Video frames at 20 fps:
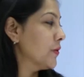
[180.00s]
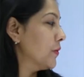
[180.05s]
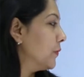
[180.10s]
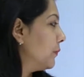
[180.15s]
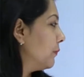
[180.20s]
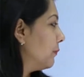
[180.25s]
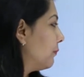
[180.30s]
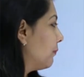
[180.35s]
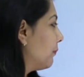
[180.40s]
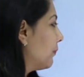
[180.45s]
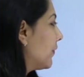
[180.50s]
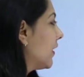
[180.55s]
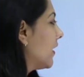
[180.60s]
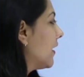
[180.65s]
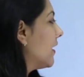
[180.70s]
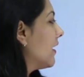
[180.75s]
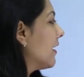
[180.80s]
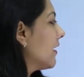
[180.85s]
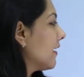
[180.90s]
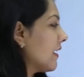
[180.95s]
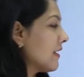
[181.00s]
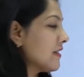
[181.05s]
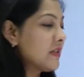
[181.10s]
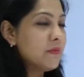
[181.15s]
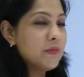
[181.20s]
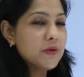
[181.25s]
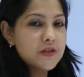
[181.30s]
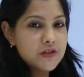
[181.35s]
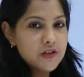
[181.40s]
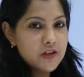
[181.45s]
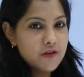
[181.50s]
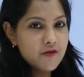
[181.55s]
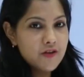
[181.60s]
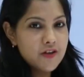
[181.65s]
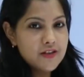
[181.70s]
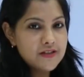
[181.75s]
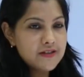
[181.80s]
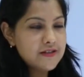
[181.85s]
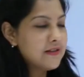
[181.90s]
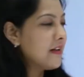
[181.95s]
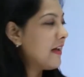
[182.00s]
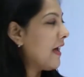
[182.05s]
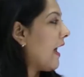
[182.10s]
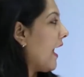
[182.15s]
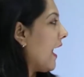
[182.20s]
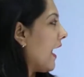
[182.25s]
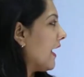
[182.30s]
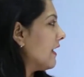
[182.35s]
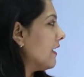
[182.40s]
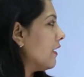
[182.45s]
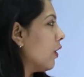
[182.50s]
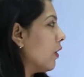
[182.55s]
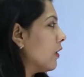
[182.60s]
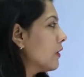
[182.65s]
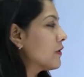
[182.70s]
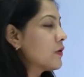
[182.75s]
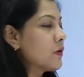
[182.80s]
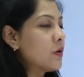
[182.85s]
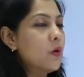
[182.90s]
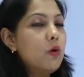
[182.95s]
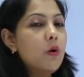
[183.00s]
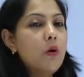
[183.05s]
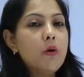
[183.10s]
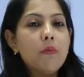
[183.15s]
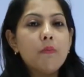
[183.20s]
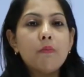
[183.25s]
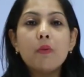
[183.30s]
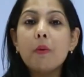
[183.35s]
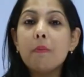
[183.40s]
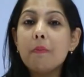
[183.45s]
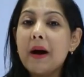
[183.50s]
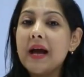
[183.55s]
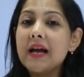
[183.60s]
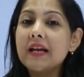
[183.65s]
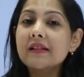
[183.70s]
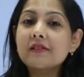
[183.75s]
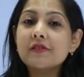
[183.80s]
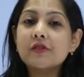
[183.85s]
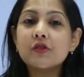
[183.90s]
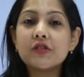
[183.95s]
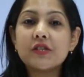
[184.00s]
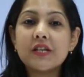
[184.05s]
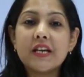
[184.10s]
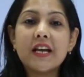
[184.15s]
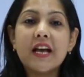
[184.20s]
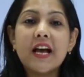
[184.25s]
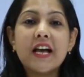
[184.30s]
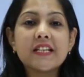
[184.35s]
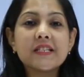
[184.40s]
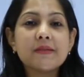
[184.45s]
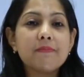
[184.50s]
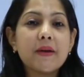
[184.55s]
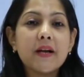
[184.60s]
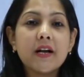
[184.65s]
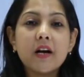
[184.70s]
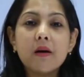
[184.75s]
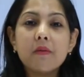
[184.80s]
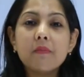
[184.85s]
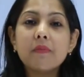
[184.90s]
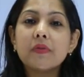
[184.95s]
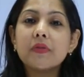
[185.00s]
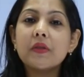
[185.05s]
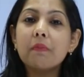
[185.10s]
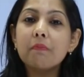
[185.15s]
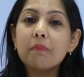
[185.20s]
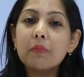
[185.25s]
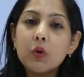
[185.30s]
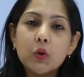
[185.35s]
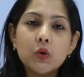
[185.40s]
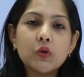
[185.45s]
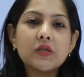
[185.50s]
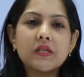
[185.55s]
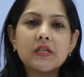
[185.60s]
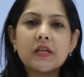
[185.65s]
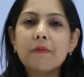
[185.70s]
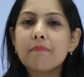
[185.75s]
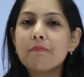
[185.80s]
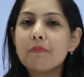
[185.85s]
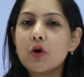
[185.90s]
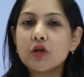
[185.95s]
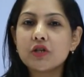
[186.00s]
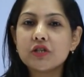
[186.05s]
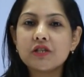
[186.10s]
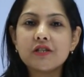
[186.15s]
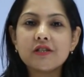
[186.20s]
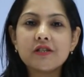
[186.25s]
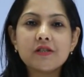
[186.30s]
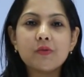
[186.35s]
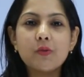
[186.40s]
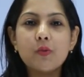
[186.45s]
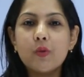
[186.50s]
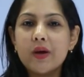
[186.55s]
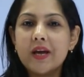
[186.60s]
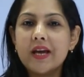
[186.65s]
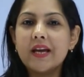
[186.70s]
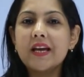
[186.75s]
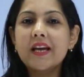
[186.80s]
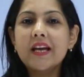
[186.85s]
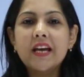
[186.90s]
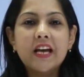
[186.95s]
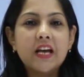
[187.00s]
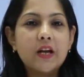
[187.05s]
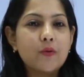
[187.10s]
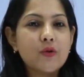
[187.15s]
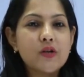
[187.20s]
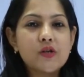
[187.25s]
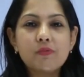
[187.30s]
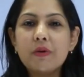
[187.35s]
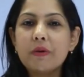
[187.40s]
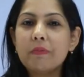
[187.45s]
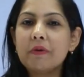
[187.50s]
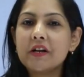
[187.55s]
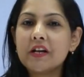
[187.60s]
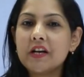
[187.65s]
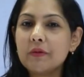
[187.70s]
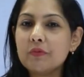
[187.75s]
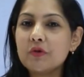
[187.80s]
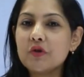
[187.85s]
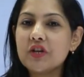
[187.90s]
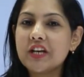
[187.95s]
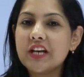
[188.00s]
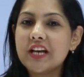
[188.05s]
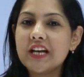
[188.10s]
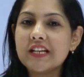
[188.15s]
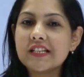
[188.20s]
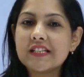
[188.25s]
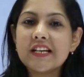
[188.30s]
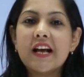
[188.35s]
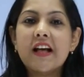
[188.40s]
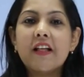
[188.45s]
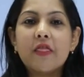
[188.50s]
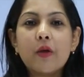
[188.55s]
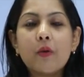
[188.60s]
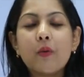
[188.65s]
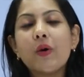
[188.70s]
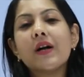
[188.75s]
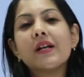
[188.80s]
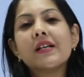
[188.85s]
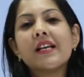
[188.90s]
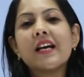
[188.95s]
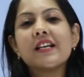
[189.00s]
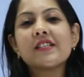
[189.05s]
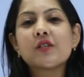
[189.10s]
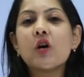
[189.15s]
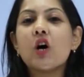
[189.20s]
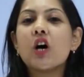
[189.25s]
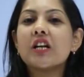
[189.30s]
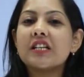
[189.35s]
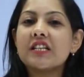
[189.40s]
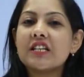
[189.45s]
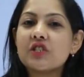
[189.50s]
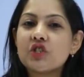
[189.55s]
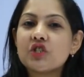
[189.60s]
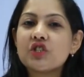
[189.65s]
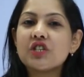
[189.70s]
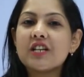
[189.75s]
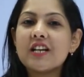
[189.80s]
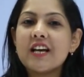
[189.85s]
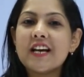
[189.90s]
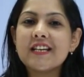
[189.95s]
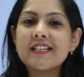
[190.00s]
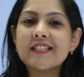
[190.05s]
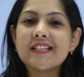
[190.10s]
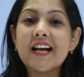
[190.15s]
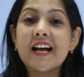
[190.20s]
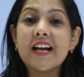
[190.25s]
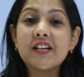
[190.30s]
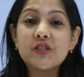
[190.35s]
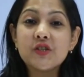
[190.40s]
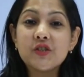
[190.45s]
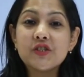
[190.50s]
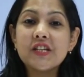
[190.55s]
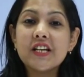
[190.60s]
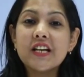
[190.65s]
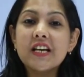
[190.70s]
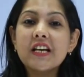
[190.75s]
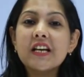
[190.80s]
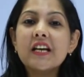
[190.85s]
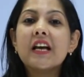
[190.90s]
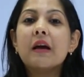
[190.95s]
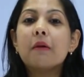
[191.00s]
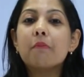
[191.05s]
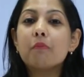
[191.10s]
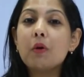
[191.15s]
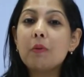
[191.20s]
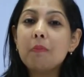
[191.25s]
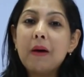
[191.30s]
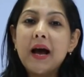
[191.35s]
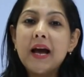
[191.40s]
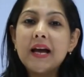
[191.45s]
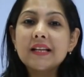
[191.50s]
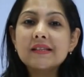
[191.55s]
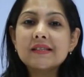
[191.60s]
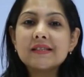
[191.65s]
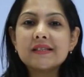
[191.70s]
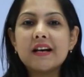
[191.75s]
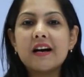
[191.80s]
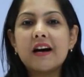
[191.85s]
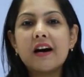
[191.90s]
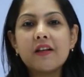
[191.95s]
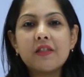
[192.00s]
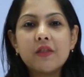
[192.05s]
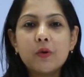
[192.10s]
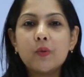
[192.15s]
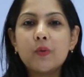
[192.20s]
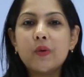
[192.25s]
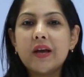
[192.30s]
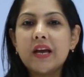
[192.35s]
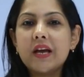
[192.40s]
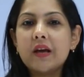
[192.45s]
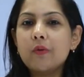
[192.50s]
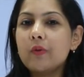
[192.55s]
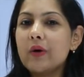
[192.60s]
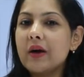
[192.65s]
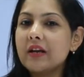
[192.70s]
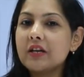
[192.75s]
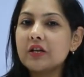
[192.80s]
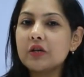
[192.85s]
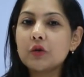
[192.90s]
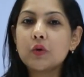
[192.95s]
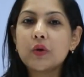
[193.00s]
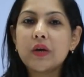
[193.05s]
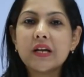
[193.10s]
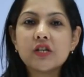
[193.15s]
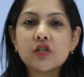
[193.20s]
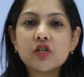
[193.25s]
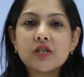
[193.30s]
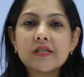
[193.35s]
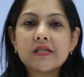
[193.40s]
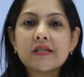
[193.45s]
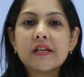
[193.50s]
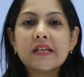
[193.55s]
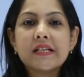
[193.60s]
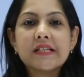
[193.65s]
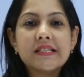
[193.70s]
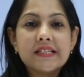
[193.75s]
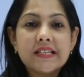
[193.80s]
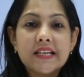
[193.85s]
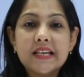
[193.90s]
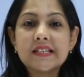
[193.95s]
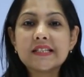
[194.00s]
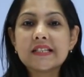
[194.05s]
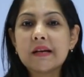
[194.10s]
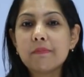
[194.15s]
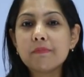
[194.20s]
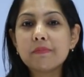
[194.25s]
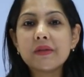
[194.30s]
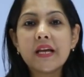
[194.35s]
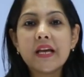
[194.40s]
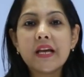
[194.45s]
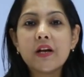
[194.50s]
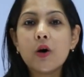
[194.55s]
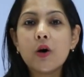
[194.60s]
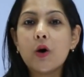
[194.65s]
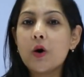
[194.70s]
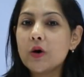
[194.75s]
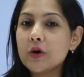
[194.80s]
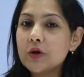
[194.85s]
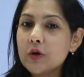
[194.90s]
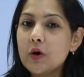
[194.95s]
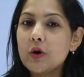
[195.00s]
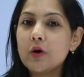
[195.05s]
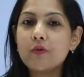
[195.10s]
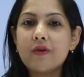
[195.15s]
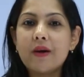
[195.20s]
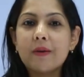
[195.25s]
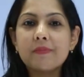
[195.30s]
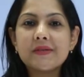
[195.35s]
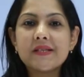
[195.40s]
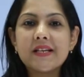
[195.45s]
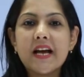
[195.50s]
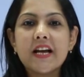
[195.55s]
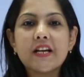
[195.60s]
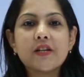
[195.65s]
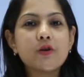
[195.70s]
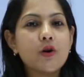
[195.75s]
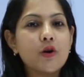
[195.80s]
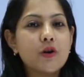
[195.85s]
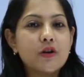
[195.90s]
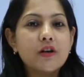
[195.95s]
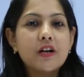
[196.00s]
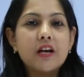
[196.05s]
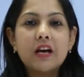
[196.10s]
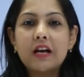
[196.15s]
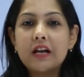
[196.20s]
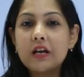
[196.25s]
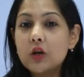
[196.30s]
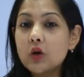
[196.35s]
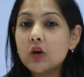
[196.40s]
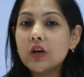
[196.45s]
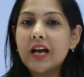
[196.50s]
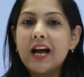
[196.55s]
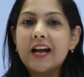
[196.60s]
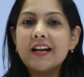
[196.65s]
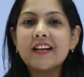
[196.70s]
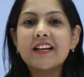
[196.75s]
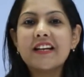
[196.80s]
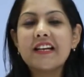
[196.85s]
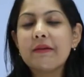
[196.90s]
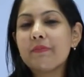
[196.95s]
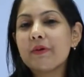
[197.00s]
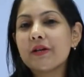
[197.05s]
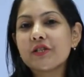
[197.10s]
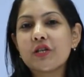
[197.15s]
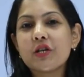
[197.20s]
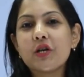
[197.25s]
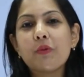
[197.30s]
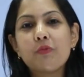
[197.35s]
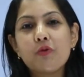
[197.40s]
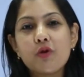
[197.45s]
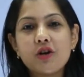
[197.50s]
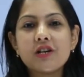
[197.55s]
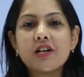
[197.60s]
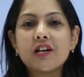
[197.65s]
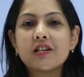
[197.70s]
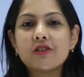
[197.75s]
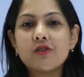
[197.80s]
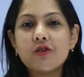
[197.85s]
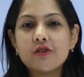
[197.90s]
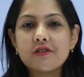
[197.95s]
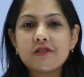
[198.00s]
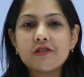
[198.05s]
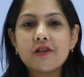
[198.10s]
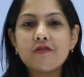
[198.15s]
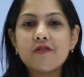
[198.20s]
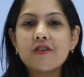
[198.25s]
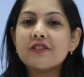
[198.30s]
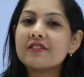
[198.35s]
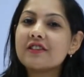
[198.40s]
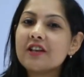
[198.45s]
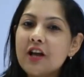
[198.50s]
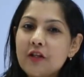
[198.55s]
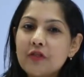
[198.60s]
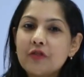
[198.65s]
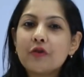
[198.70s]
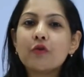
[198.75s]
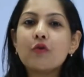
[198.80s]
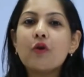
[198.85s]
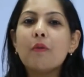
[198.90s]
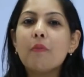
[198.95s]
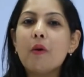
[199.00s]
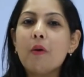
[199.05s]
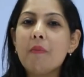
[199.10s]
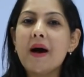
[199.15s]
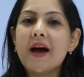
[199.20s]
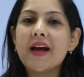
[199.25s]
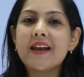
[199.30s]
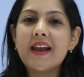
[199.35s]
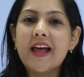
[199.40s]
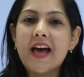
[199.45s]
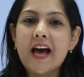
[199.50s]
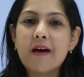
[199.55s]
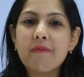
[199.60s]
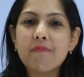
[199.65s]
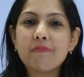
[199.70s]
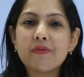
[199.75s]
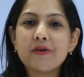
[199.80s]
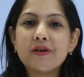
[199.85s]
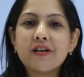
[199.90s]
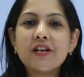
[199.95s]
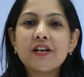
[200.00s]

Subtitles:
you. Customer service and also mobile today has become the most important way in which people communicate. The world has gone digitalized, and today mobiles are the way wherein you can just see something on your website or look at any particular product or service through a mobile app.